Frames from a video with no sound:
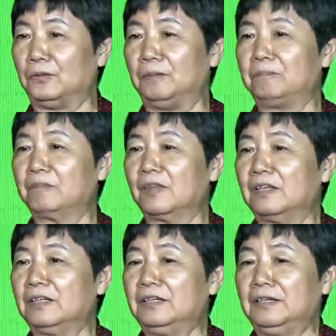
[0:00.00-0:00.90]
I have
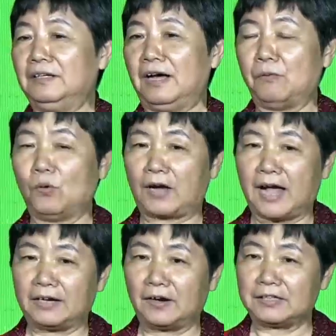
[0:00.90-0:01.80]
a lot
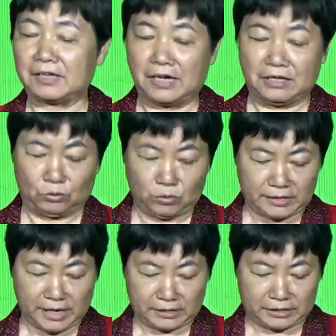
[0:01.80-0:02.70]
more
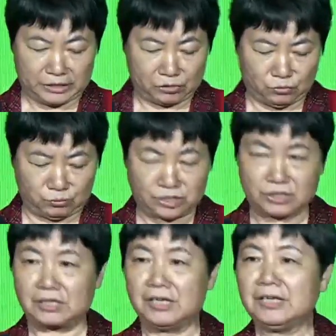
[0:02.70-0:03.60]
stories I have
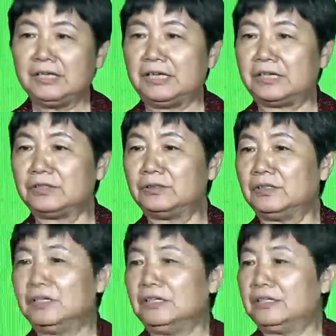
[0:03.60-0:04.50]

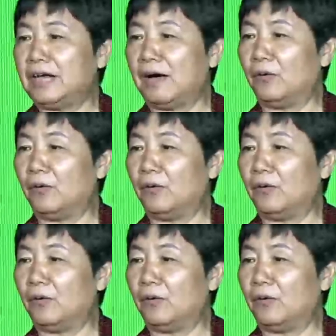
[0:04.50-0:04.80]
observed in